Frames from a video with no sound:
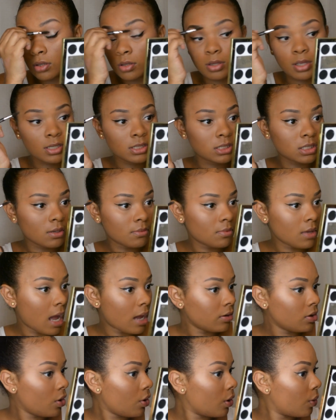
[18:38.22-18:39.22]
like some,
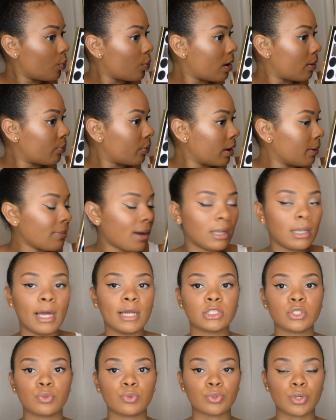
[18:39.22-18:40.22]
I know at one point my
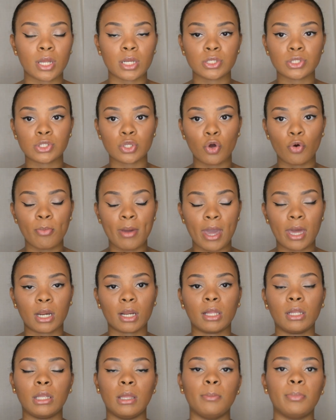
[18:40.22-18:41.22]
lashes were like so bad
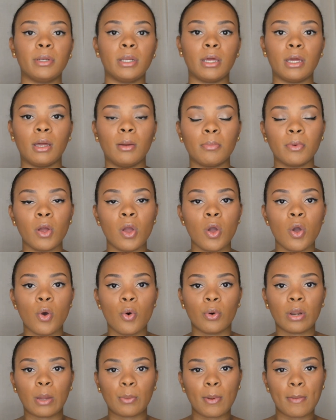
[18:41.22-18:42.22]
at clumping up
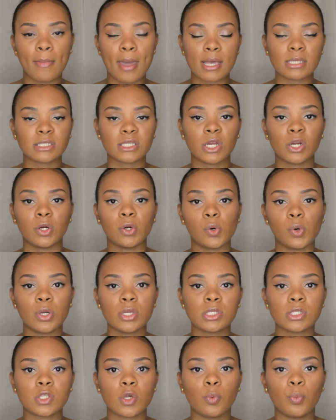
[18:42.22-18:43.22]
when I put mascara
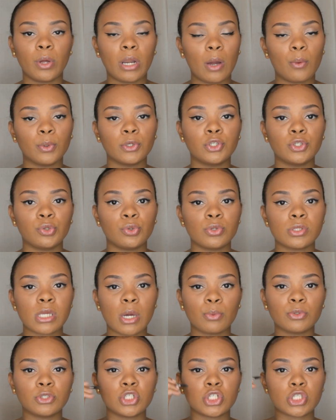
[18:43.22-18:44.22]
on. So what I would do is
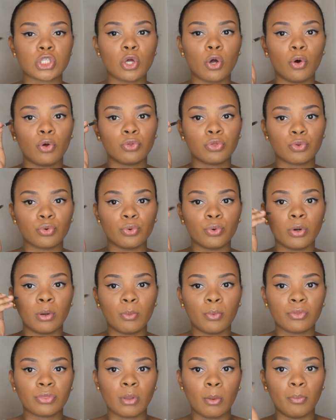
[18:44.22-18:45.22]
I would just go through
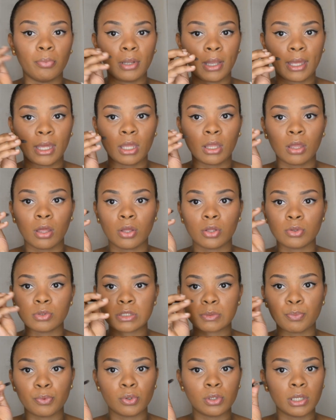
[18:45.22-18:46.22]
them with a blank
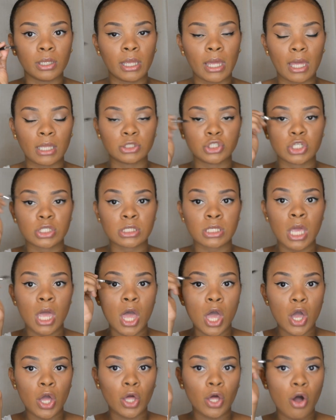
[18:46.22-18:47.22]
spoolie and just
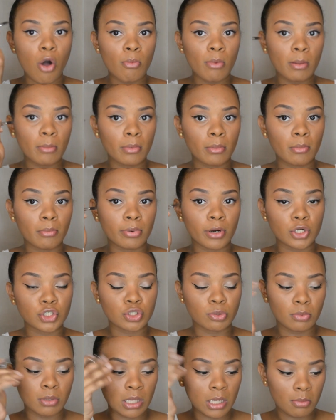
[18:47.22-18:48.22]
comb them and
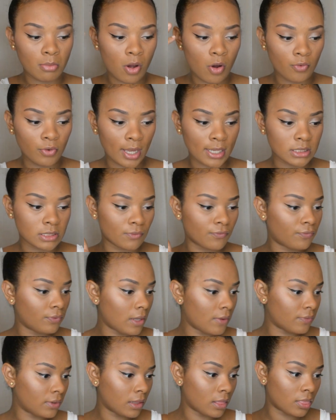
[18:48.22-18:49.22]
brush them, get them all nice and
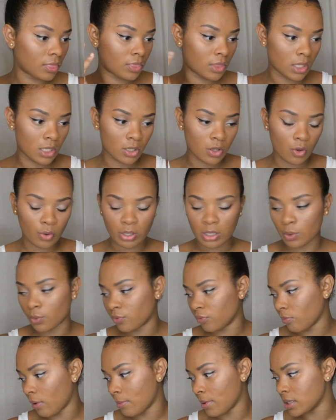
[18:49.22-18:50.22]
fluffy and then go in
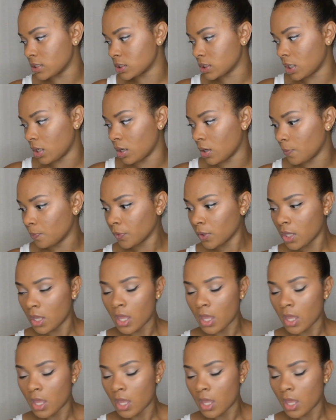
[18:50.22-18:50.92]
with my mascara.